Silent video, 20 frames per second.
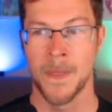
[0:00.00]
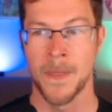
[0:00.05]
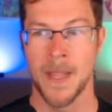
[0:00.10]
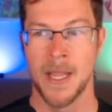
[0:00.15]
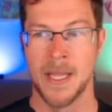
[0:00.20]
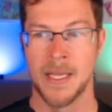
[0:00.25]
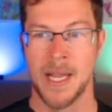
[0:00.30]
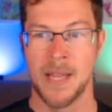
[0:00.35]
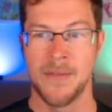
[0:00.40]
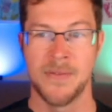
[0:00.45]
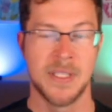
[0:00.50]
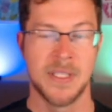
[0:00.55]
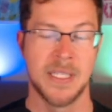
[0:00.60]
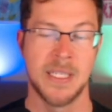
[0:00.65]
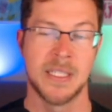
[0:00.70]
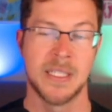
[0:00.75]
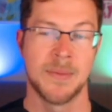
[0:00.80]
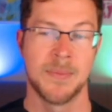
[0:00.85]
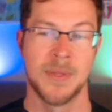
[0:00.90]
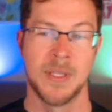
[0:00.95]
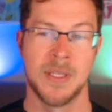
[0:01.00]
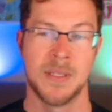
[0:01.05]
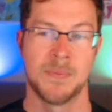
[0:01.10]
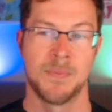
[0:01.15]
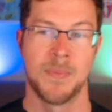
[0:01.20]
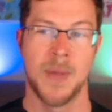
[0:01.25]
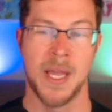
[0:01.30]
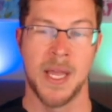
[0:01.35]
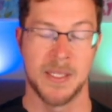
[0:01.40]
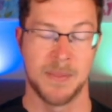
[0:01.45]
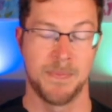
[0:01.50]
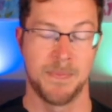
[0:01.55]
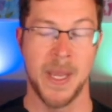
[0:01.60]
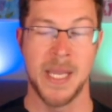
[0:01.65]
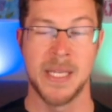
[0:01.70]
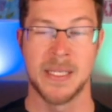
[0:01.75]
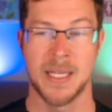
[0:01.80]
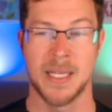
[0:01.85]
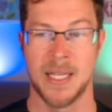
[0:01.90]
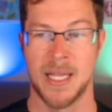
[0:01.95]
and I haven't seen some of these as
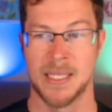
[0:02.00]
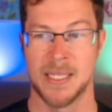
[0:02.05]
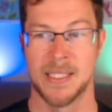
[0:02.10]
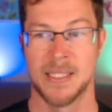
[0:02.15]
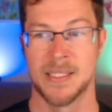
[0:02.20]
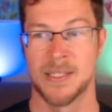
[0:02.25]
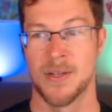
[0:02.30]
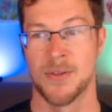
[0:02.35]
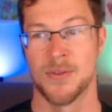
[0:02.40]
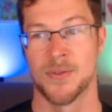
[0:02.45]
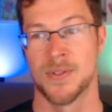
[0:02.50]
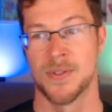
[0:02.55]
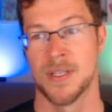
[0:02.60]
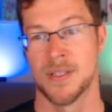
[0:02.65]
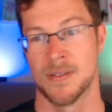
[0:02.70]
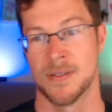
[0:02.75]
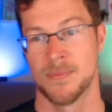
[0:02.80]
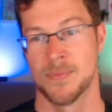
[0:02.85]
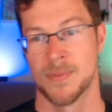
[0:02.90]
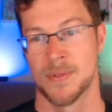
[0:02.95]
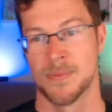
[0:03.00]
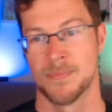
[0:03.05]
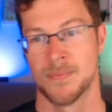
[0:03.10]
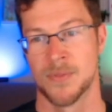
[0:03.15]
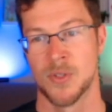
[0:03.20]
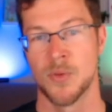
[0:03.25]
base classes in other systems. So